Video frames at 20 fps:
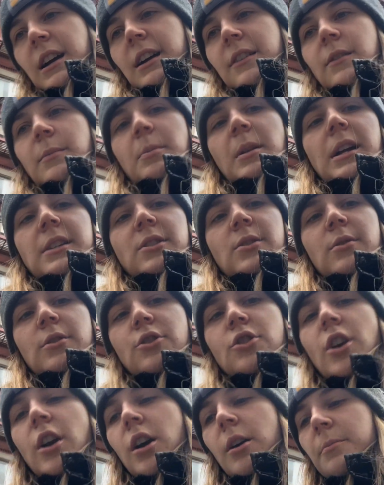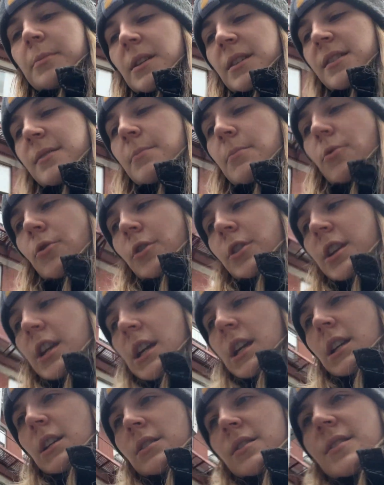I've applied to a job this
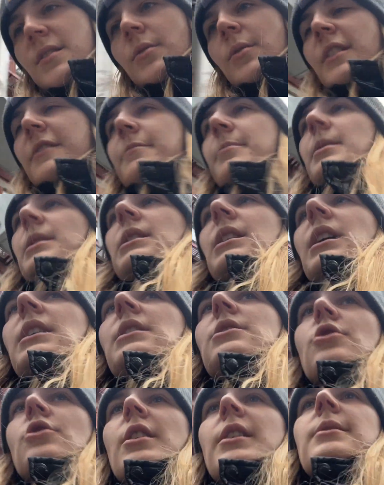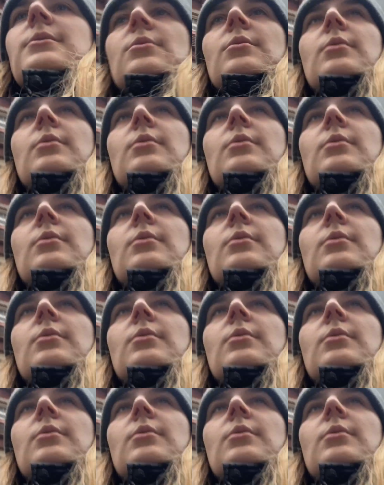morning, so I've been trying to